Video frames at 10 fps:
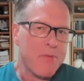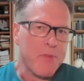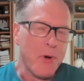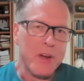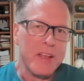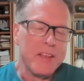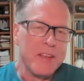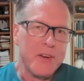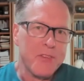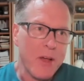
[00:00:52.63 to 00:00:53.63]
30
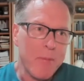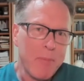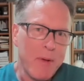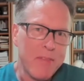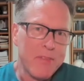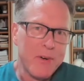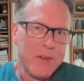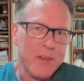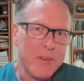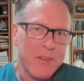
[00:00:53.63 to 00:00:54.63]
years, coming up on 30
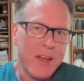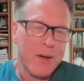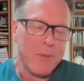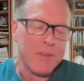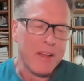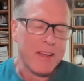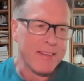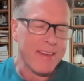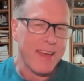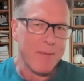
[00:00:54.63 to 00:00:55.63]
years now, which I
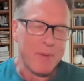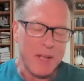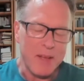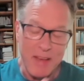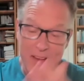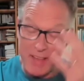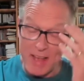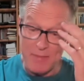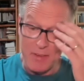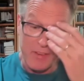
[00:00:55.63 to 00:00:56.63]
can't believe I actually
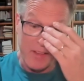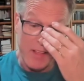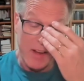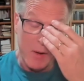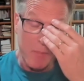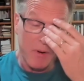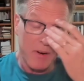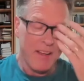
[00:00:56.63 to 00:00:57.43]
have to say that number.